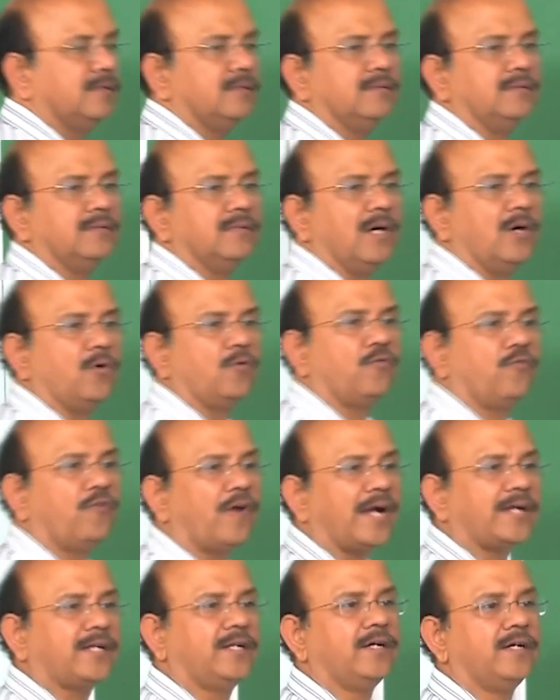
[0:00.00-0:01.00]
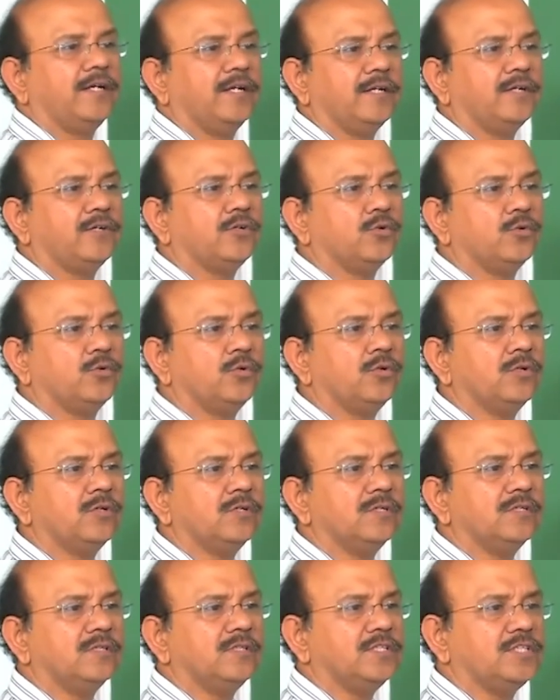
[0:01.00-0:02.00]
now factored into
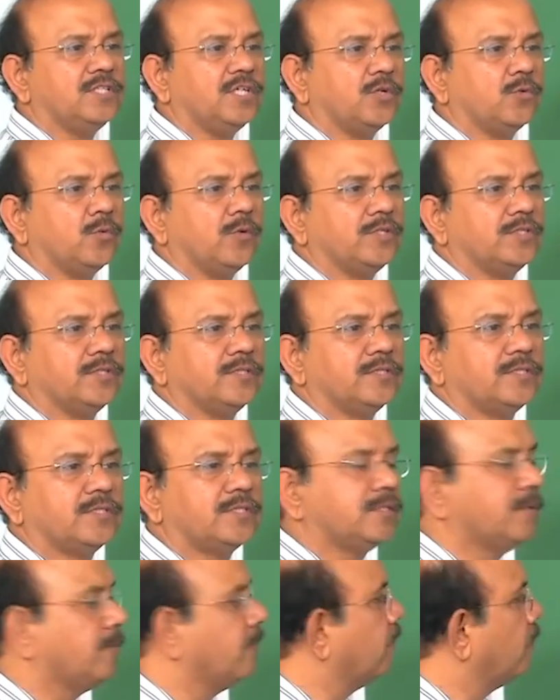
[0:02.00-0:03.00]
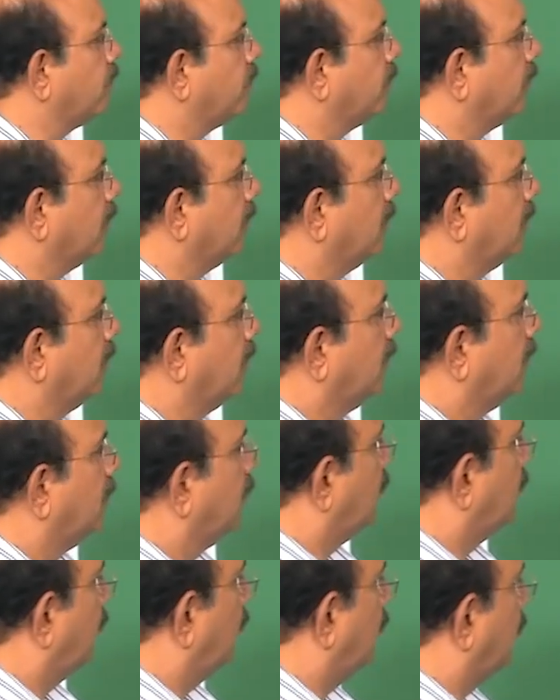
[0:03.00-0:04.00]
these equations.
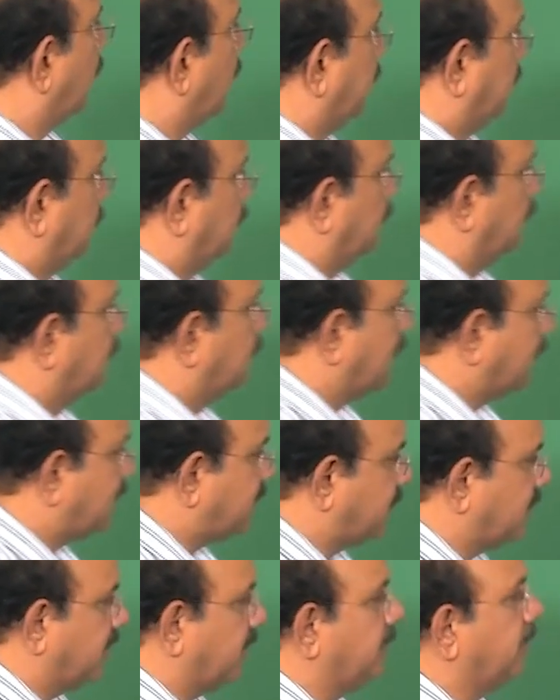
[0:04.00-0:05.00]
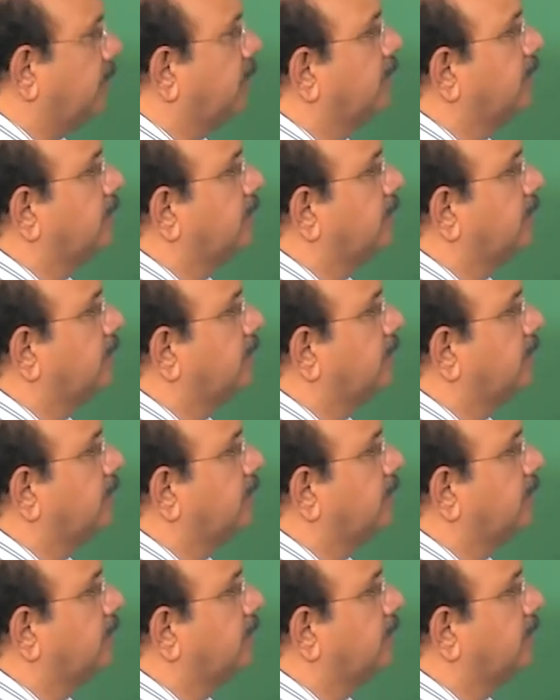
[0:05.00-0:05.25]
Right, that's the